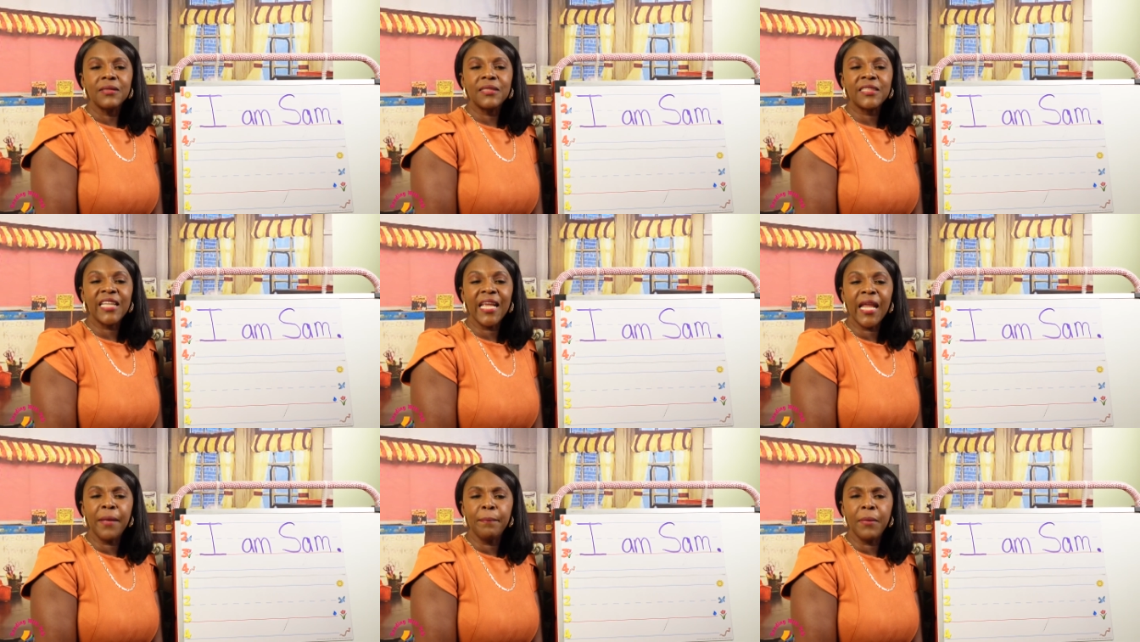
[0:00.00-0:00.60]

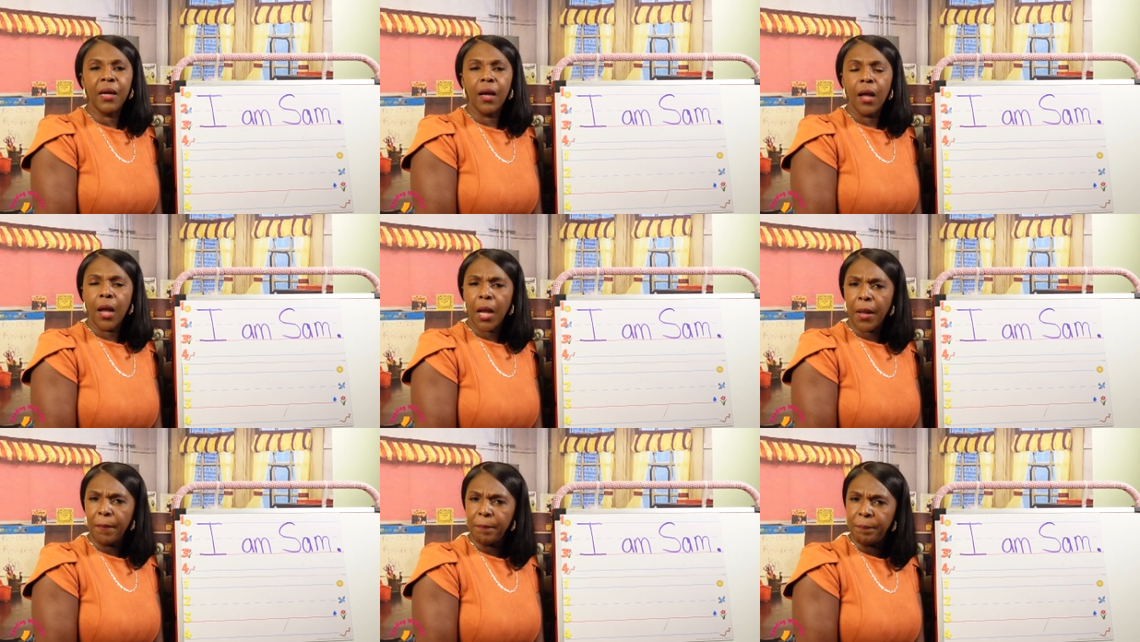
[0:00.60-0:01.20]
Tim
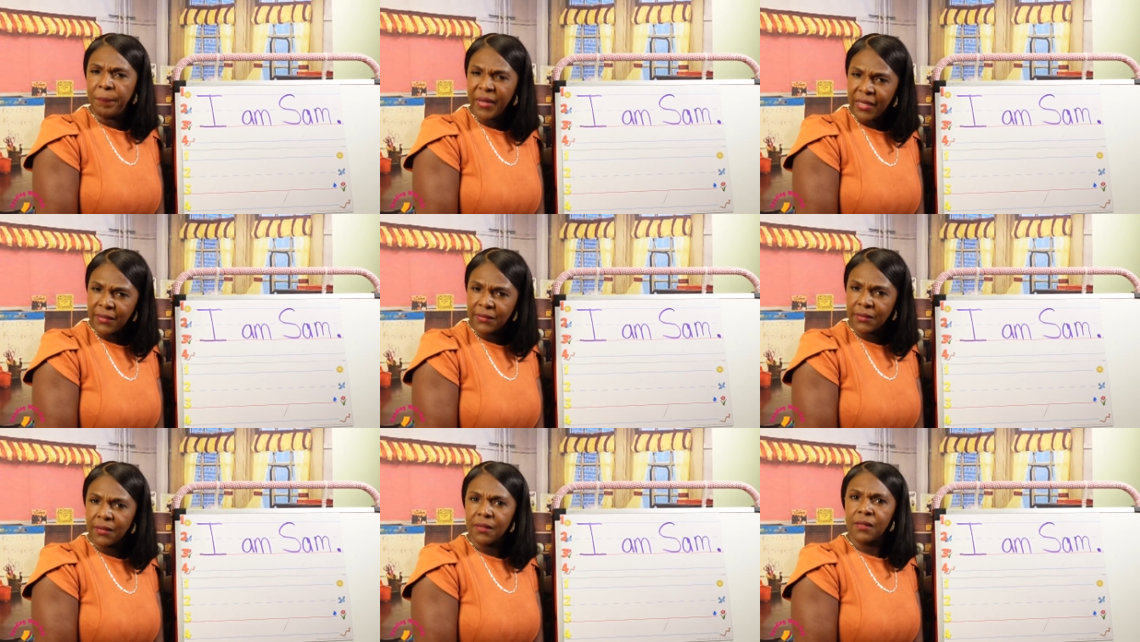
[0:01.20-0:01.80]

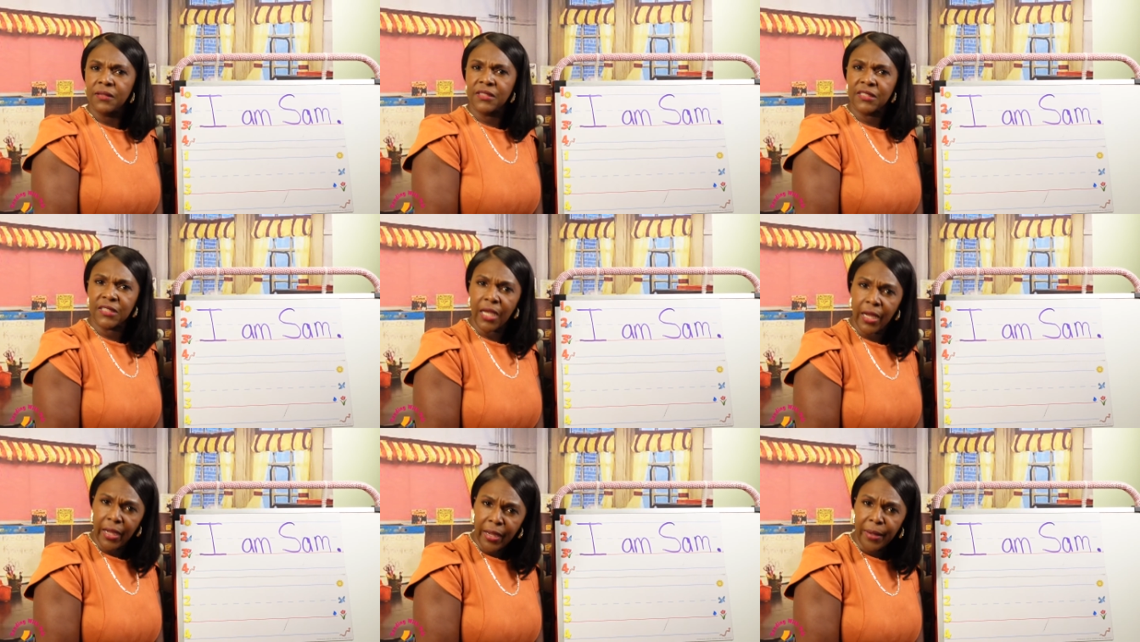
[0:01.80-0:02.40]
bit
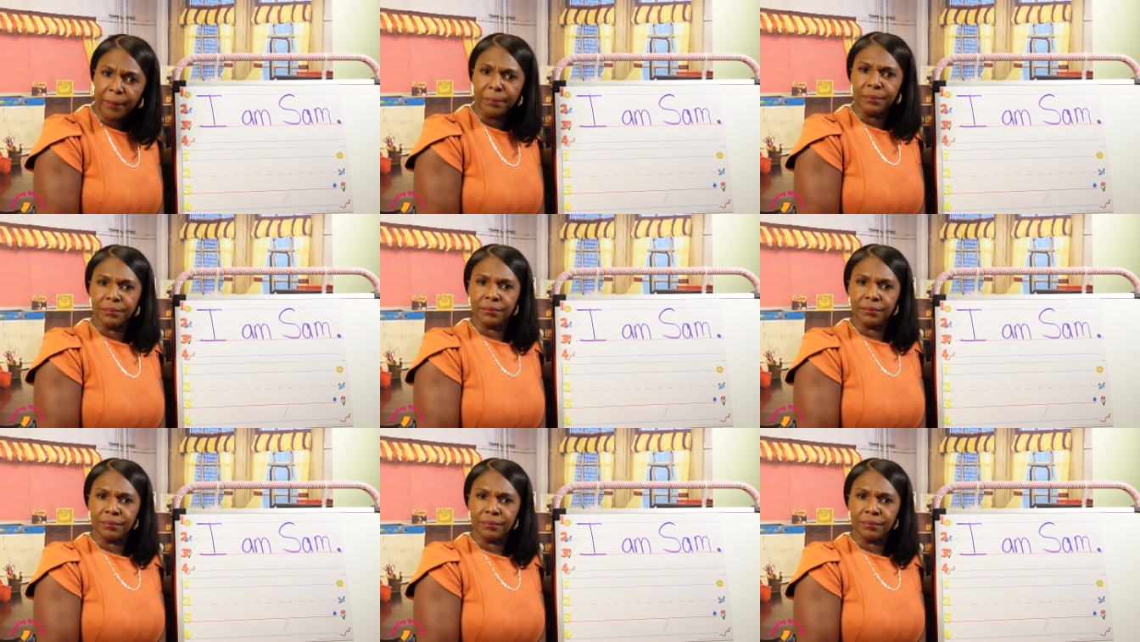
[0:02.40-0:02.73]
Sam.